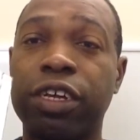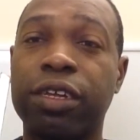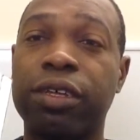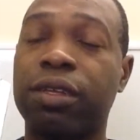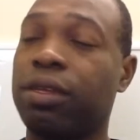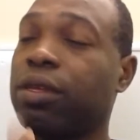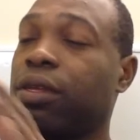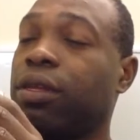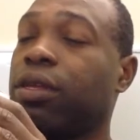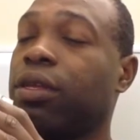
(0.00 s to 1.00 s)

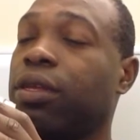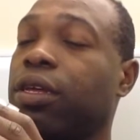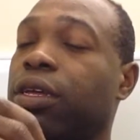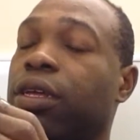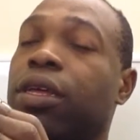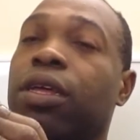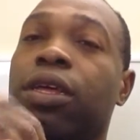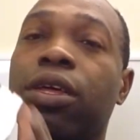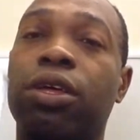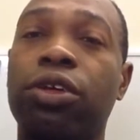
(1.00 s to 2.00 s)

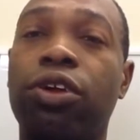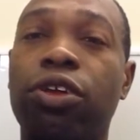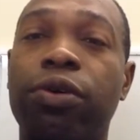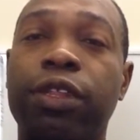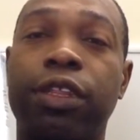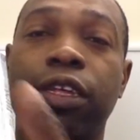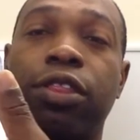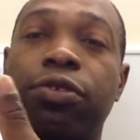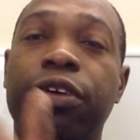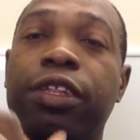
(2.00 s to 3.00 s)
you can always see
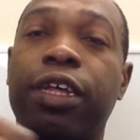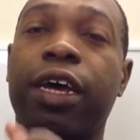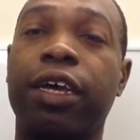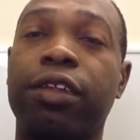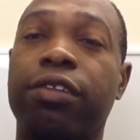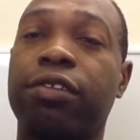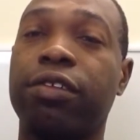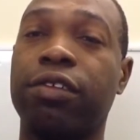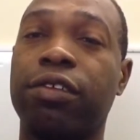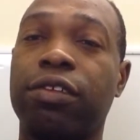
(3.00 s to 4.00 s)
three sides
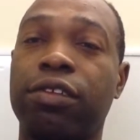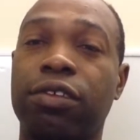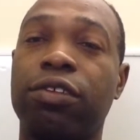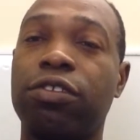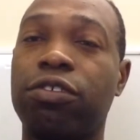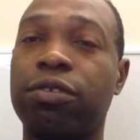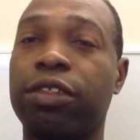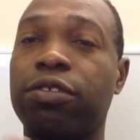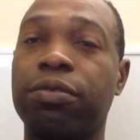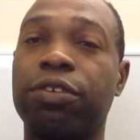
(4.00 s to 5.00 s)
to a
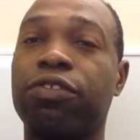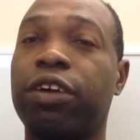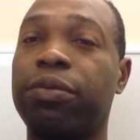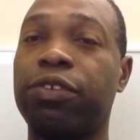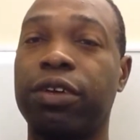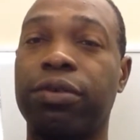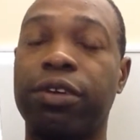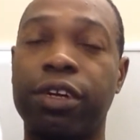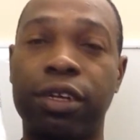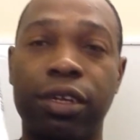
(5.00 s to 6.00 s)
three-dimensional object,
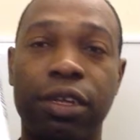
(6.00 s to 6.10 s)
right?